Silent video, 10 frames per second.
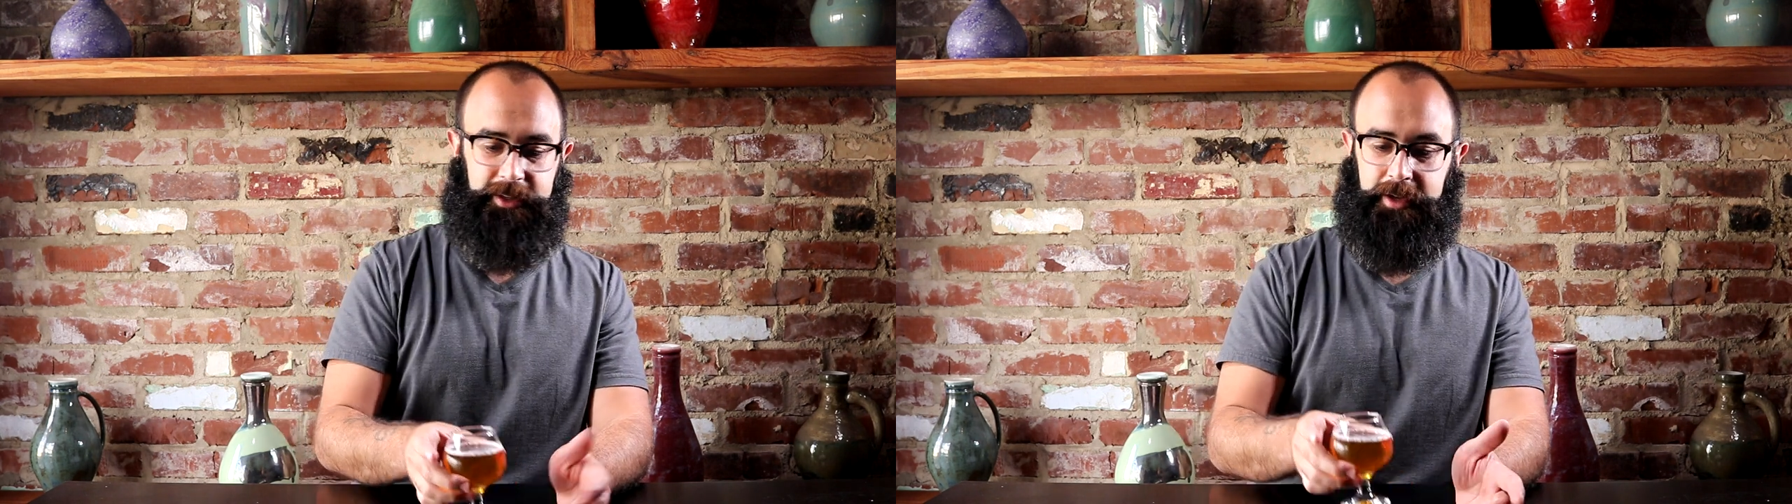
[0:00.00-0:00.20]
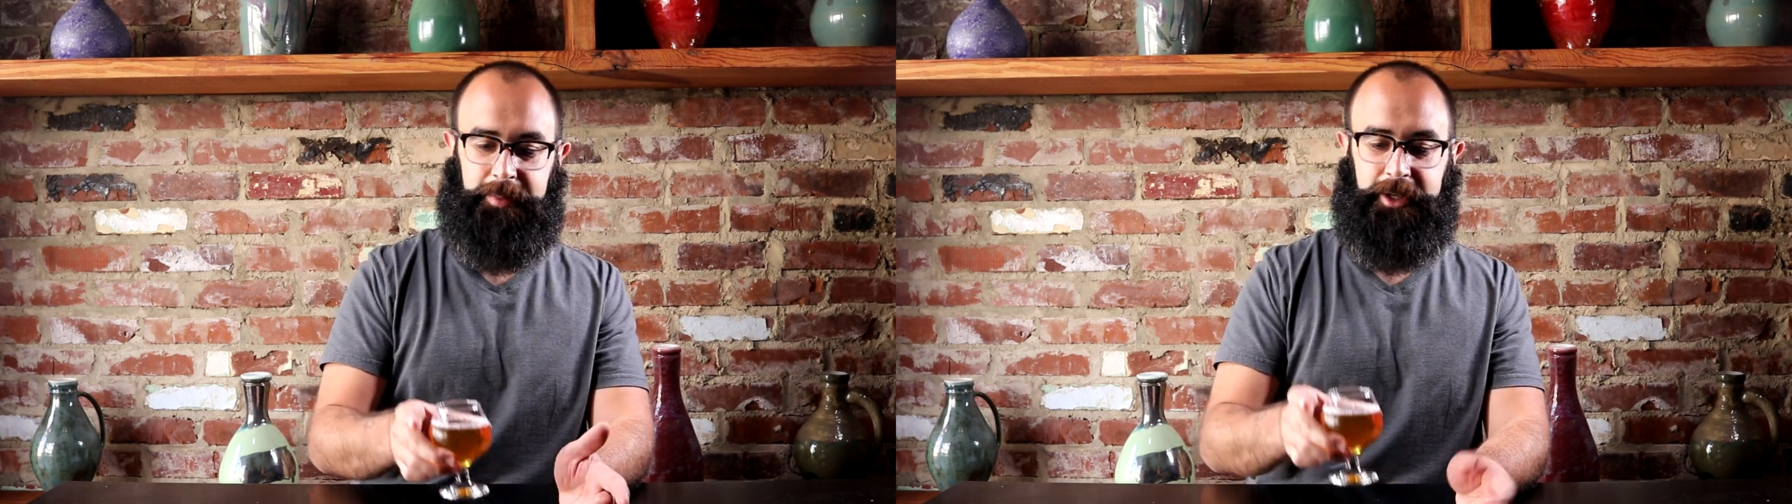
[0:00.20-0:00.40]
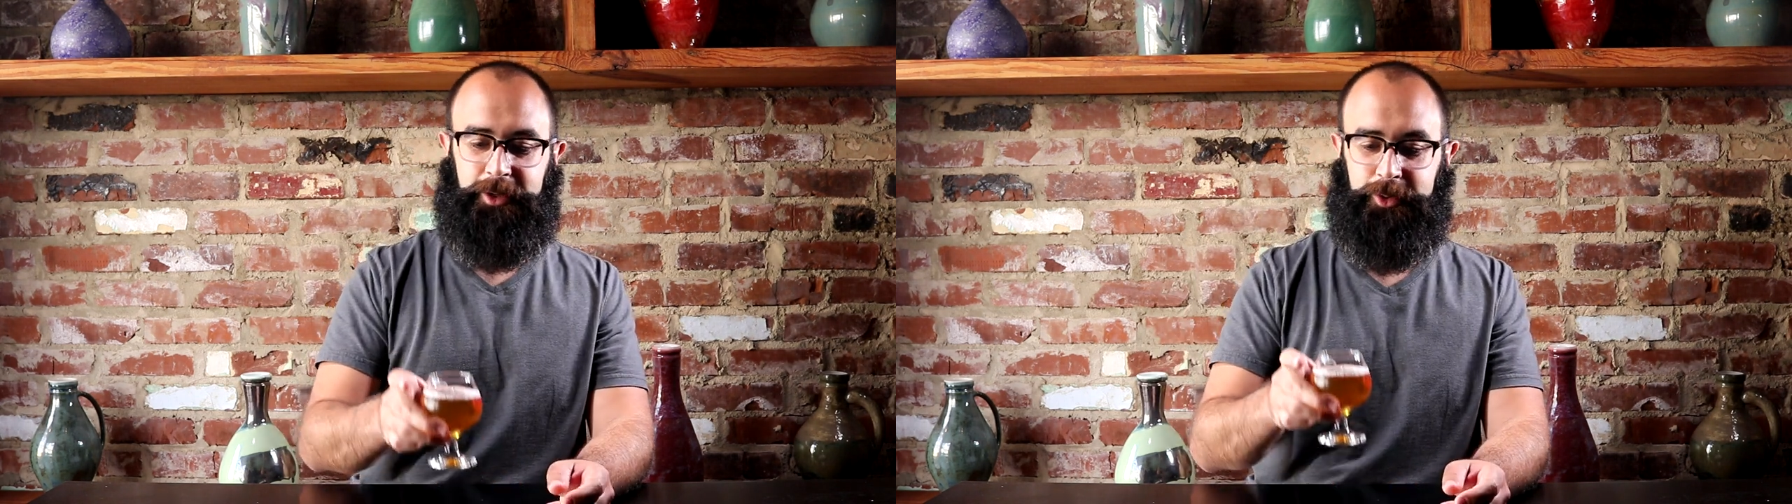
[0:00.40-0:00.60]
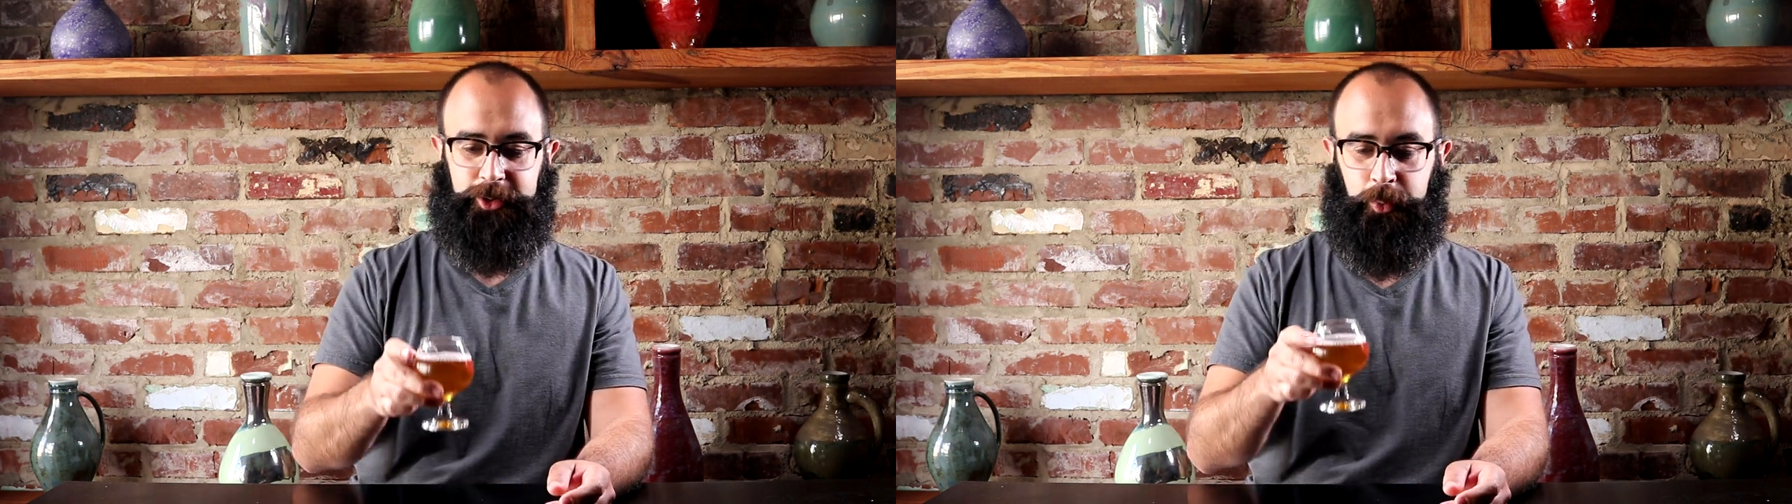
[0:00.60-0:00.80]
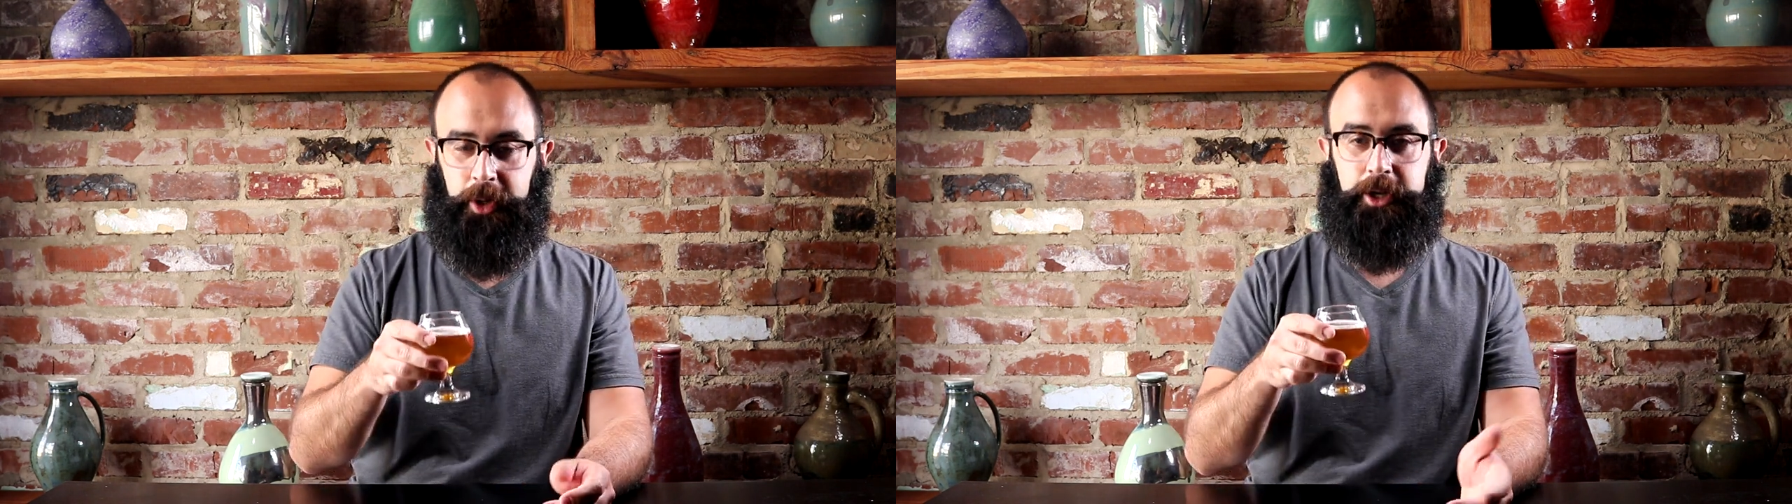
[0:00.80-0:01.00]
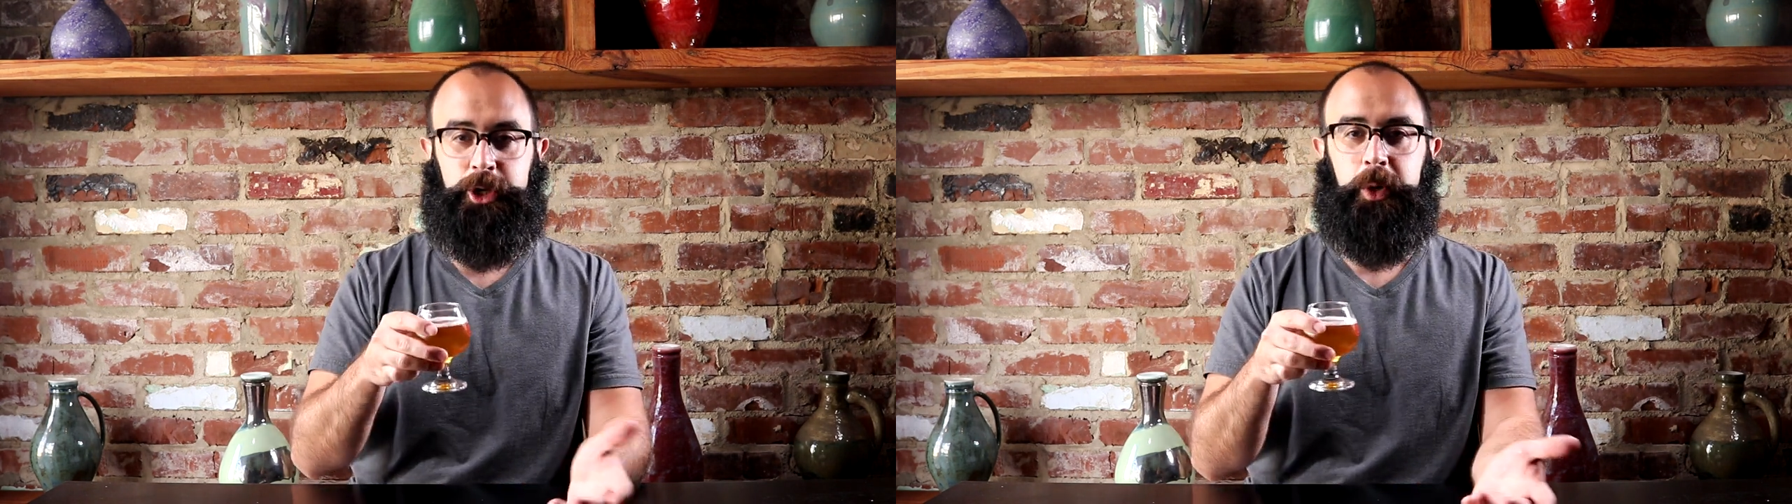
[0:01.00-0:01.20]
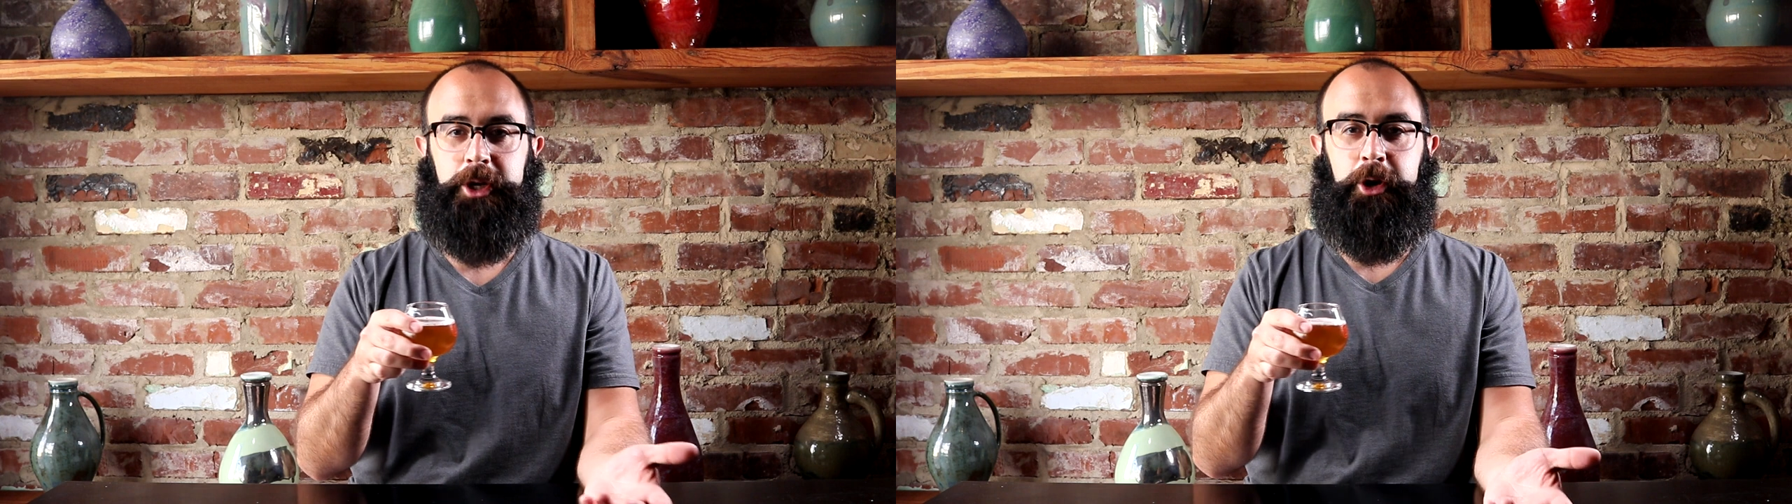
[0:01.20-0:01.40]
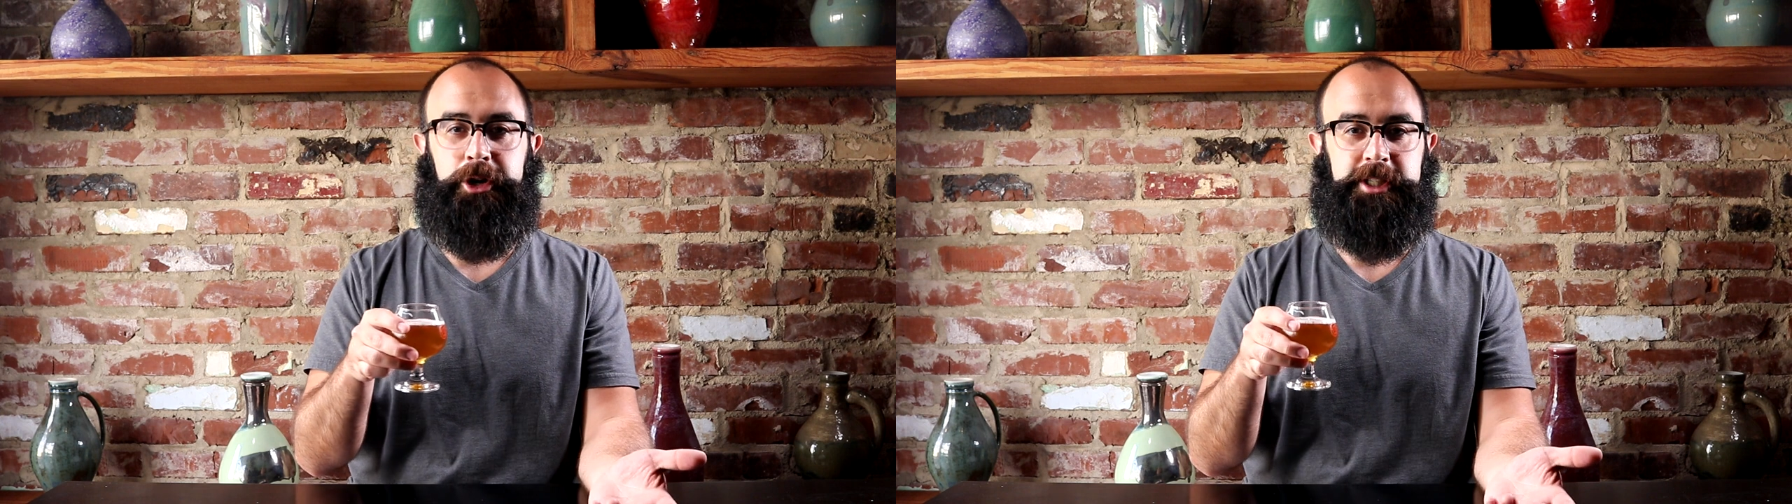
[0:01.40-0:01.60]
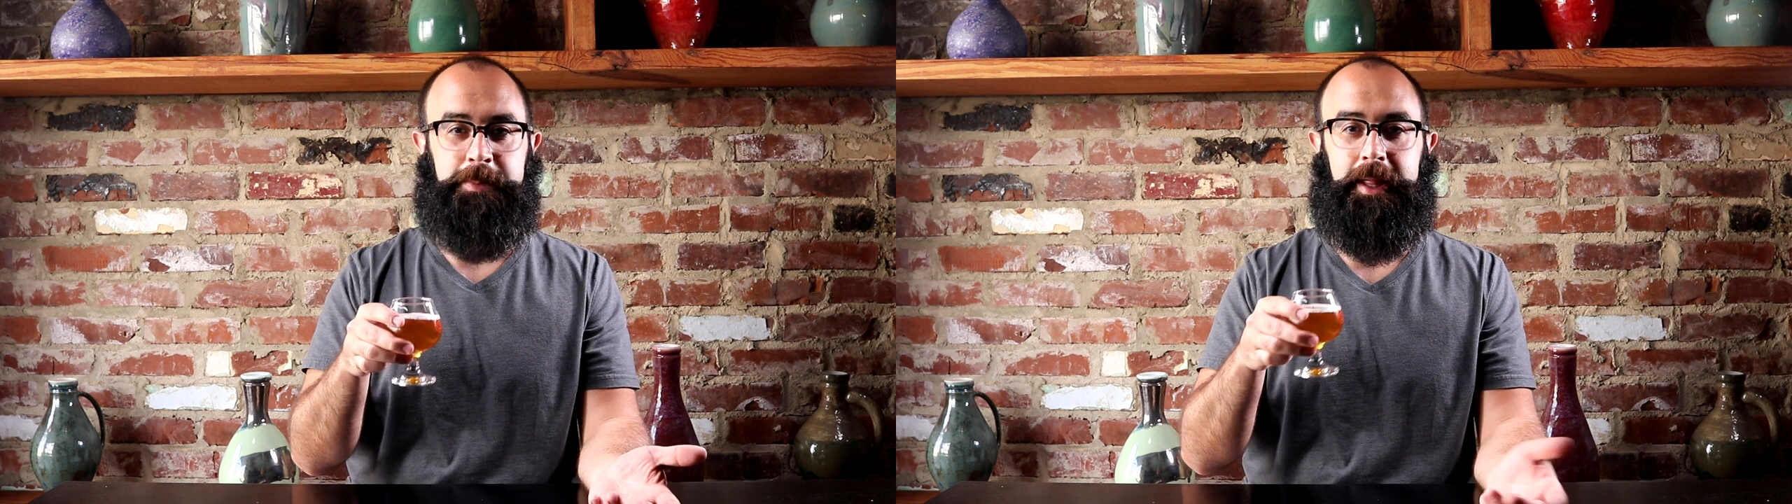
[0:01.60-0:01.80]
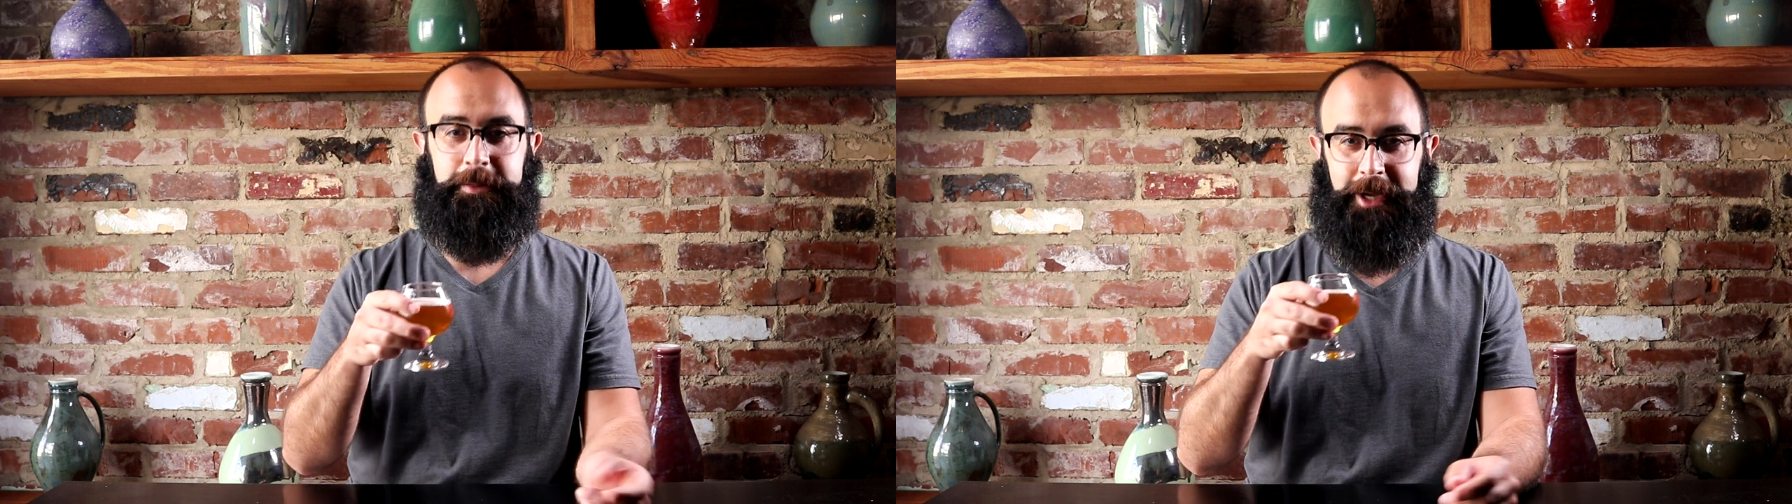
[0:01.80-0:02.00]
I mean, you wouldn't you wouldn't know you're
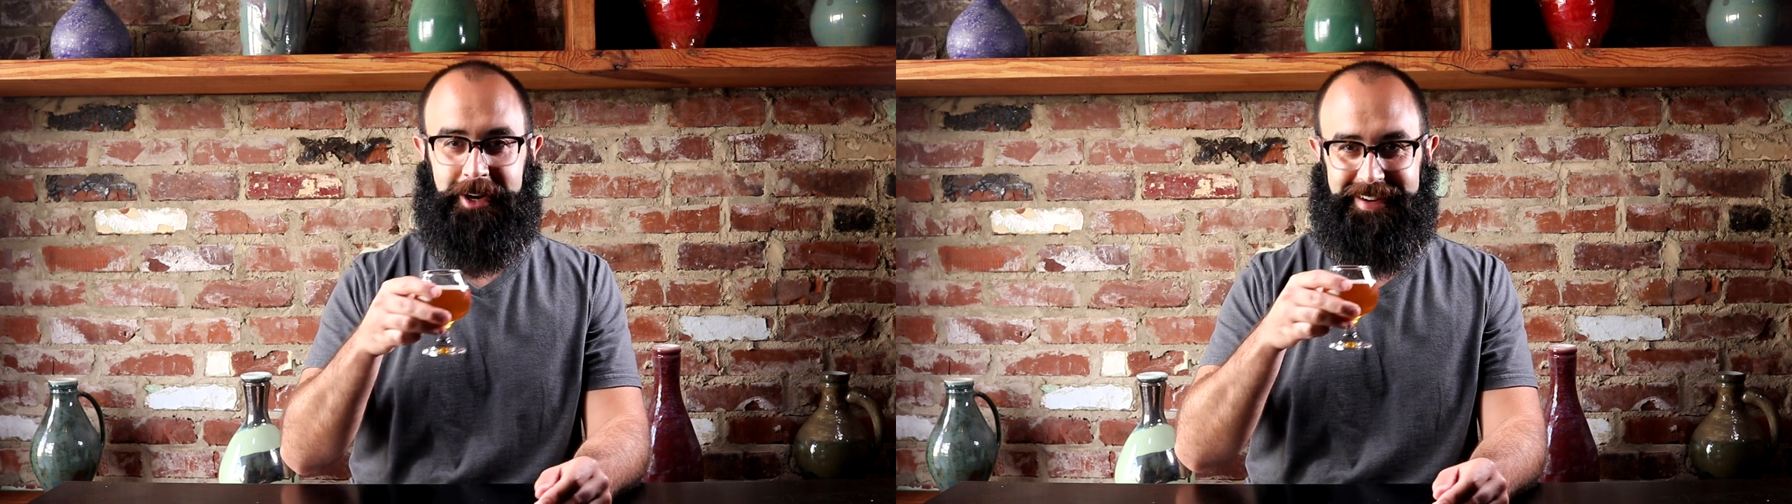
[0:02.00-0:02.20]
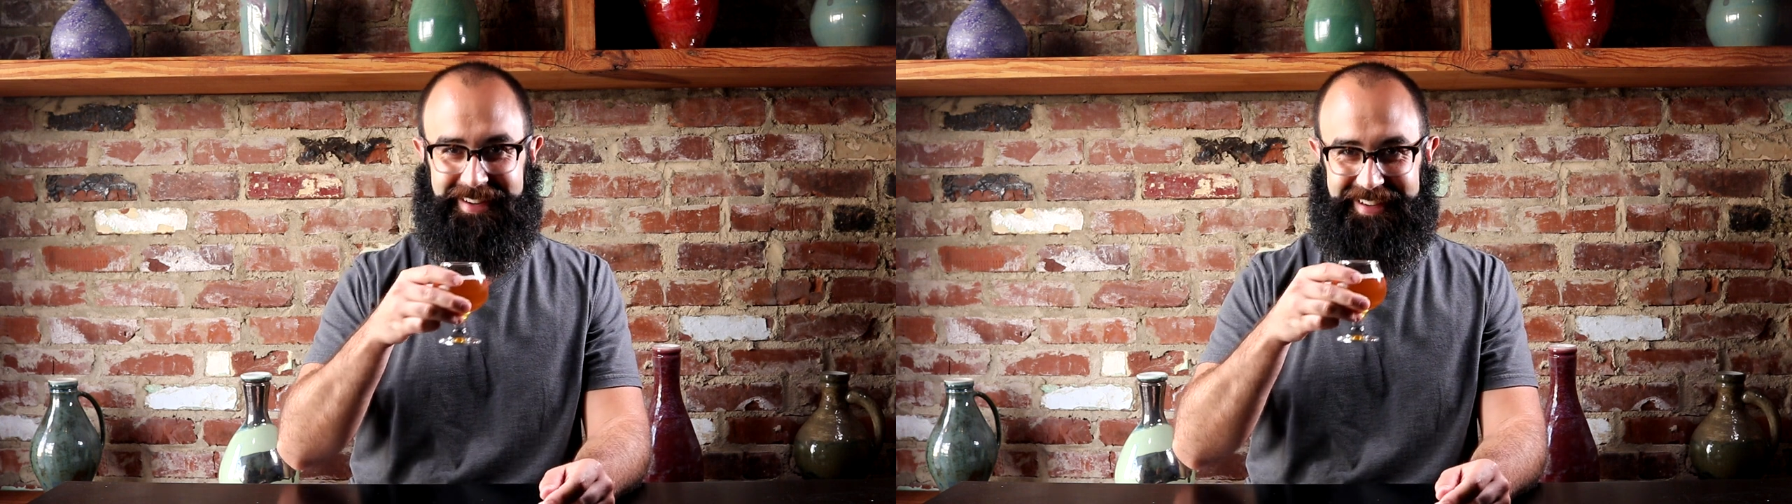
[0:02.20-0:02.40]
smelling beer.